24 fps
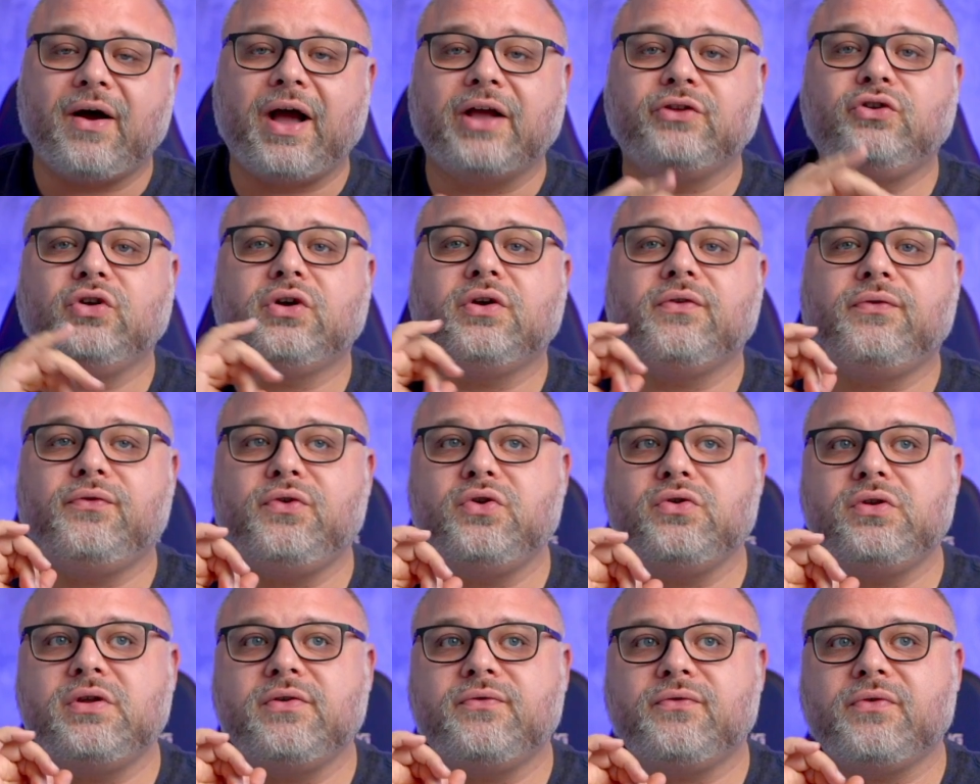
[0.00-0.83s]
I took a
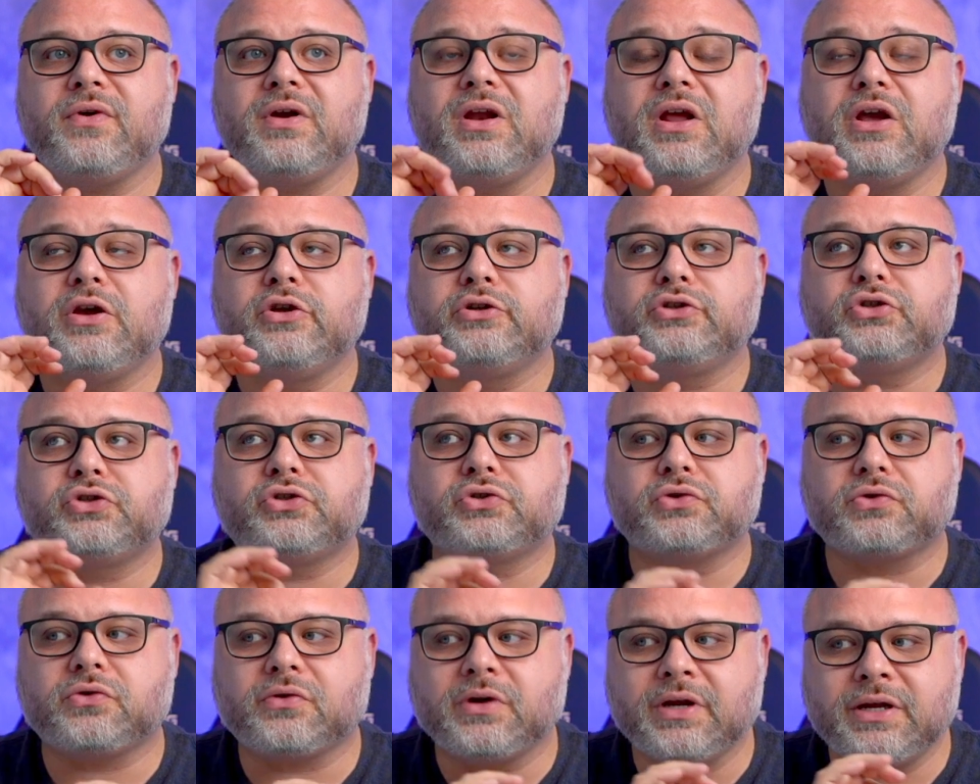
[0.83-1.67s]
few different
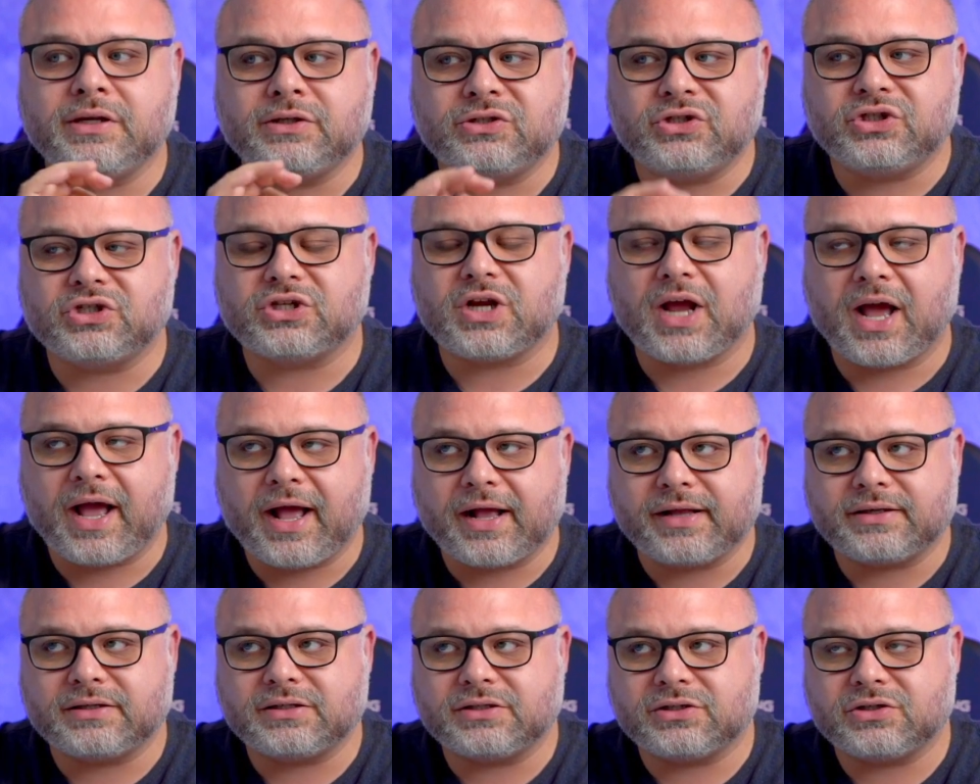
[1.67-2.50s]

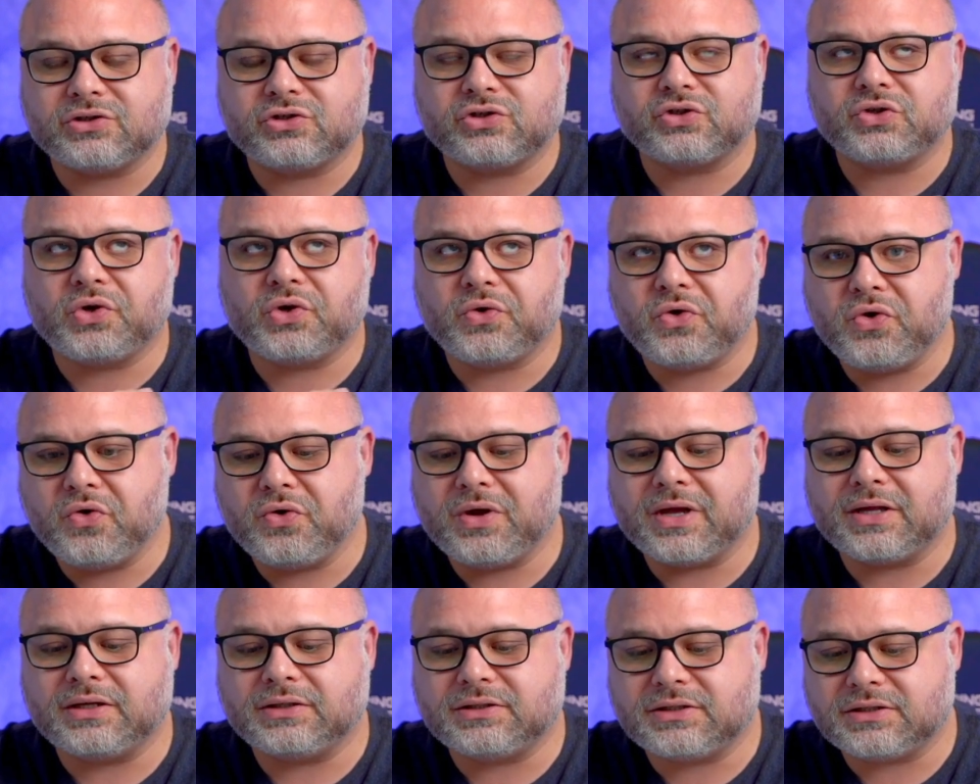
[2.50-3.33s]
screenshots so you
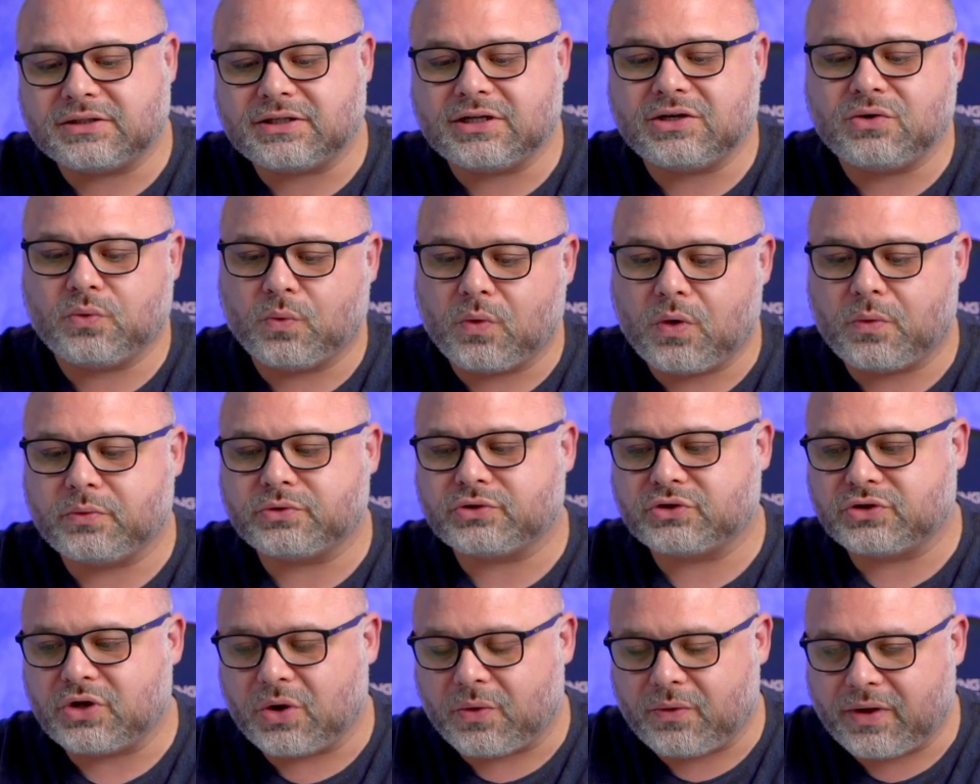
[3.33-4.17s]
can see what was
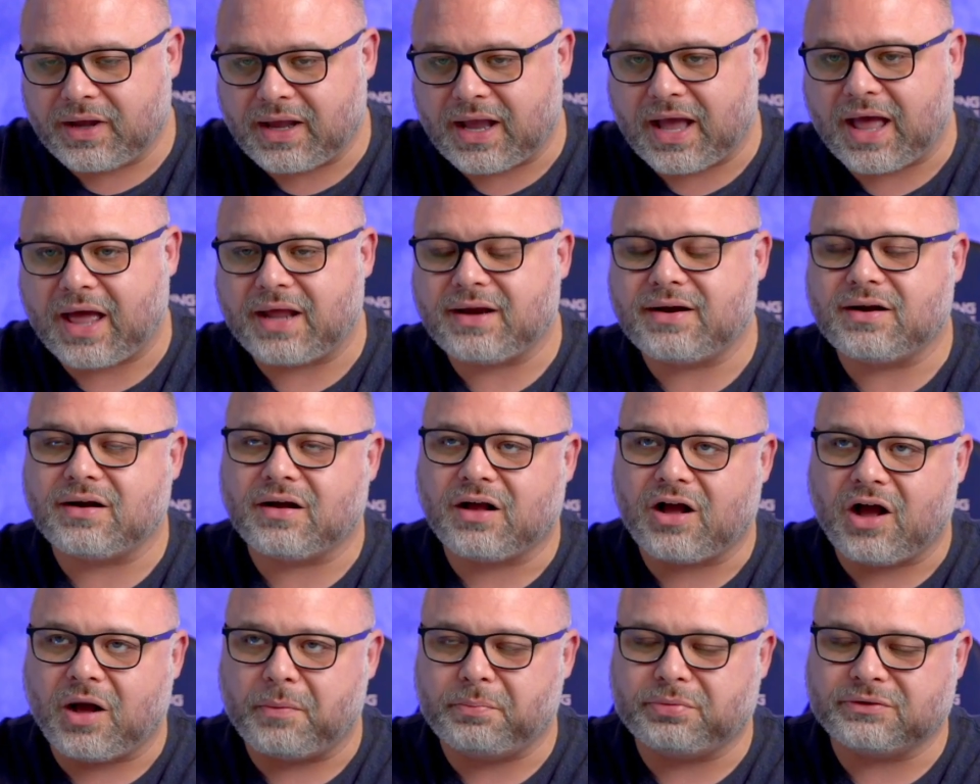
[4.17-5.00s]
going on in a
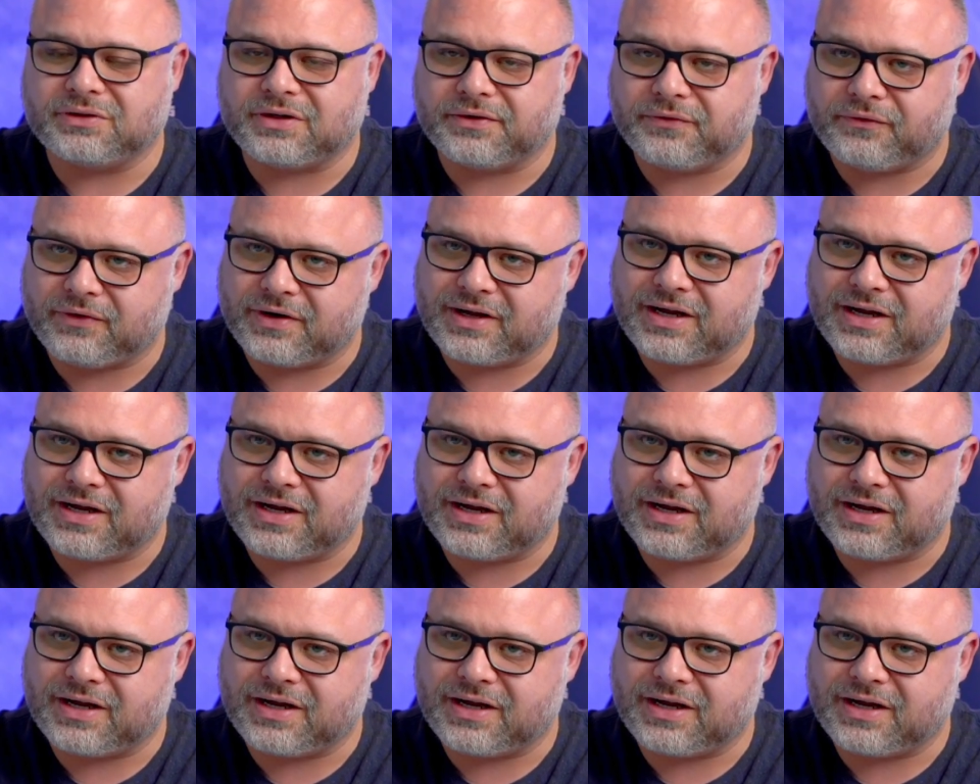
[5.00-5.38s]
couple different